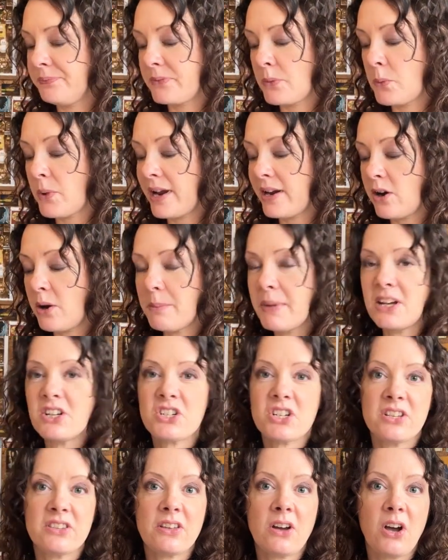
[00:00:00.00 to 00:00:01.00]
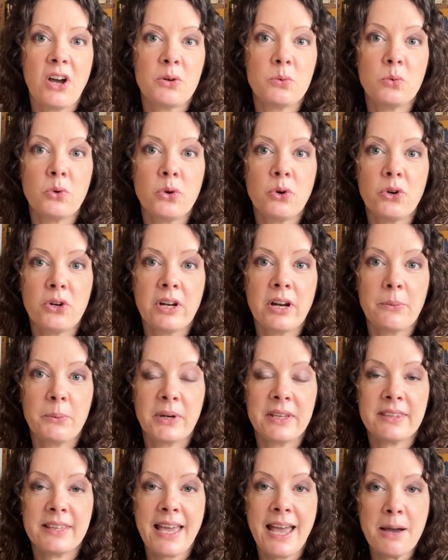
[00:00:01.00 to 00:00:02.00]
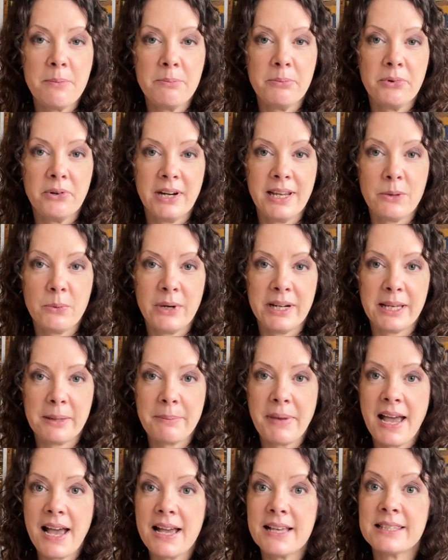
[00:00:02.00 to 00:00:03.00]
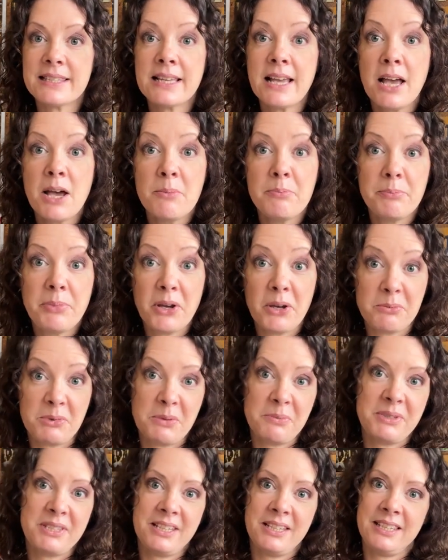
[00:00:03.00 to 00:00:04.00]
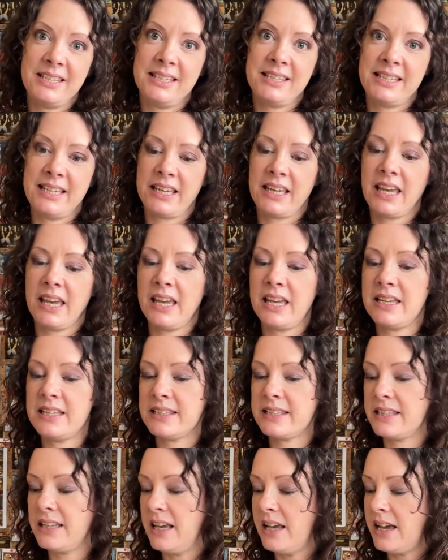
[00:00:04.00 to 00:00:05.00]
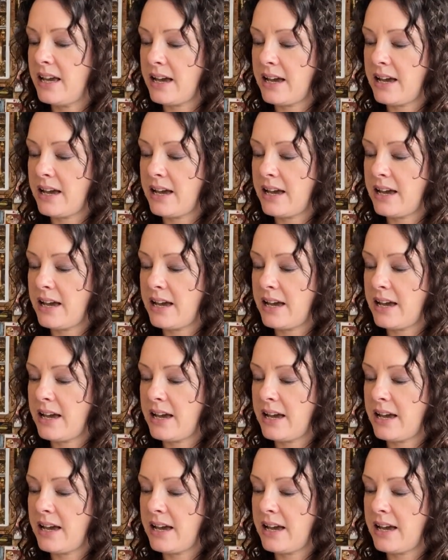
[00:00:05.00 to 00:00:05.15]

when I mentioned that I'd won with Cadbury winning pass Birmingham City tickets.